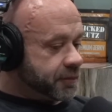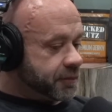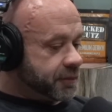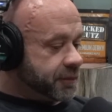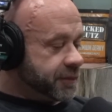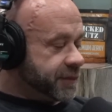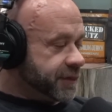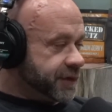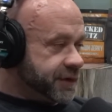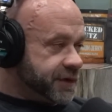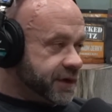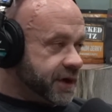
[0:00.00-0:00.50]

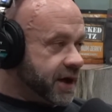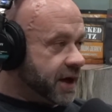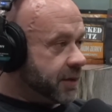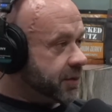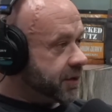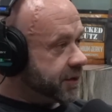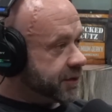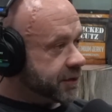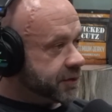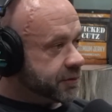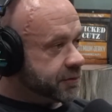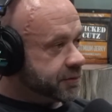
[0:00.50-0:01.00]
Shit
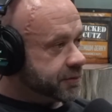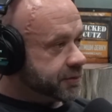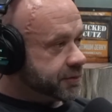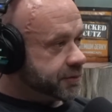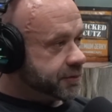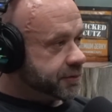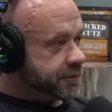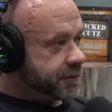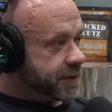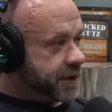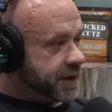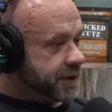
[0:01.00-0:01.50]
happens.
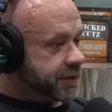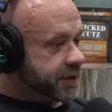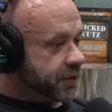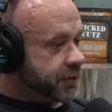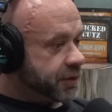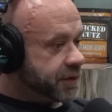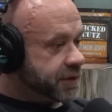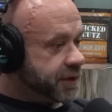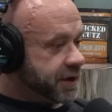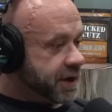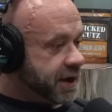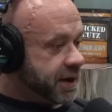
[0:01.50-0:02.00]
And so when
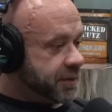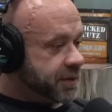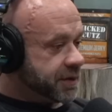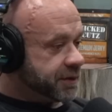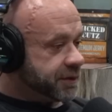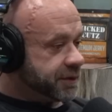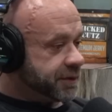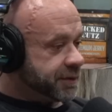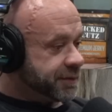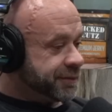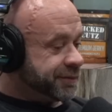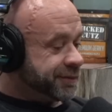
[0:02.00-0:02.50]
shit
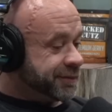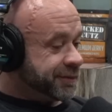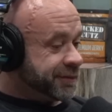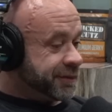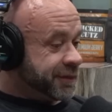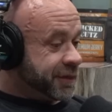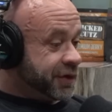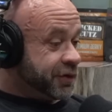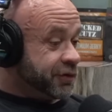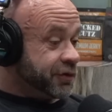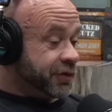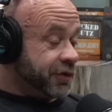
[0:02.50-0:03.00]
happens,
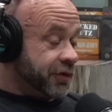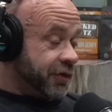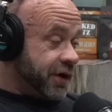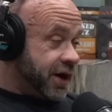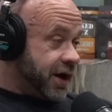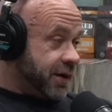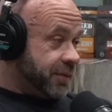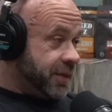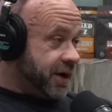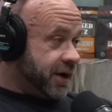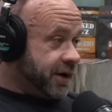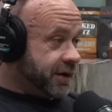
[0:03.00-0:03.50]
you can cry
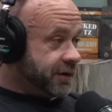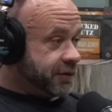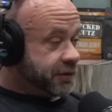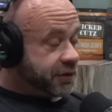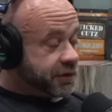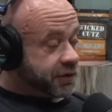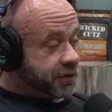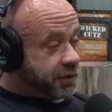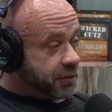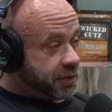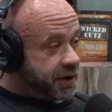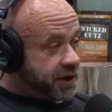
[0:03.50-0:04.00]
about it, you can
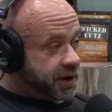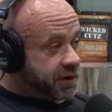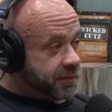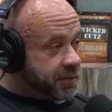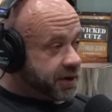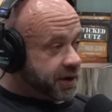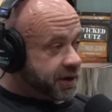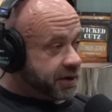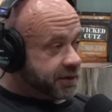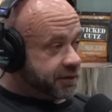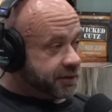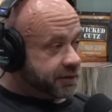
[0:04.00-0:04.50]
complain
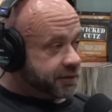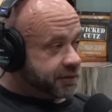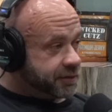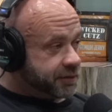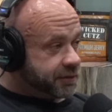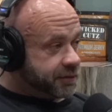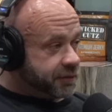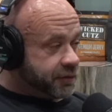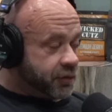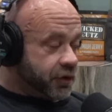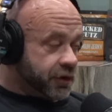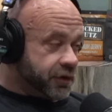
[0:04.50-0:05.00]
about it.
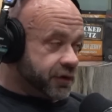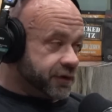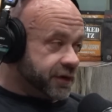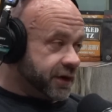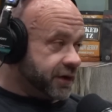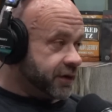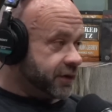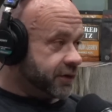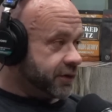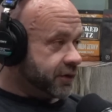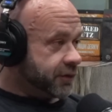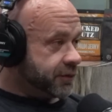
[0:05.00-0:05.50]
What good that
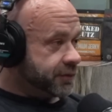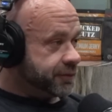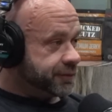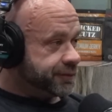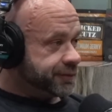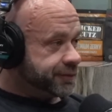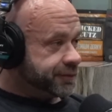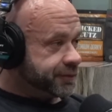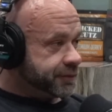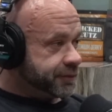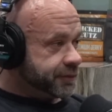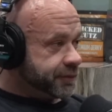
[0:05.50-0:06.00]
gonna do?
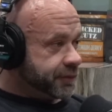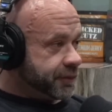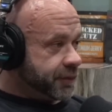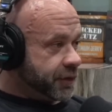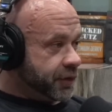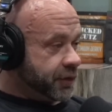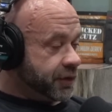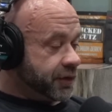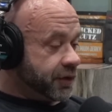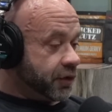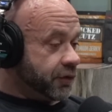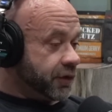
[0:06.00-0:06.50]

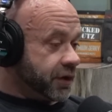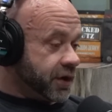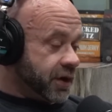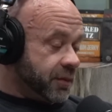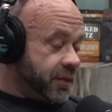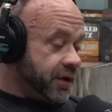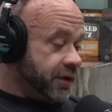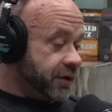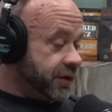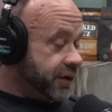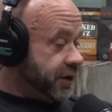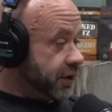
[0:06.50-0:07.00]
You either overcome
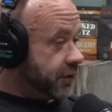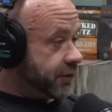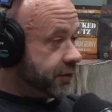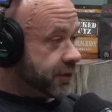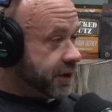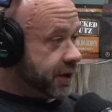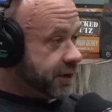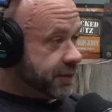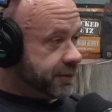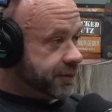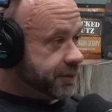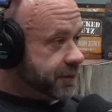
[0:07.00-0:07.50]
it or you don't,
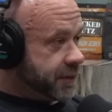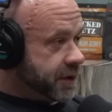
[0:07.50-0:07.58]
right?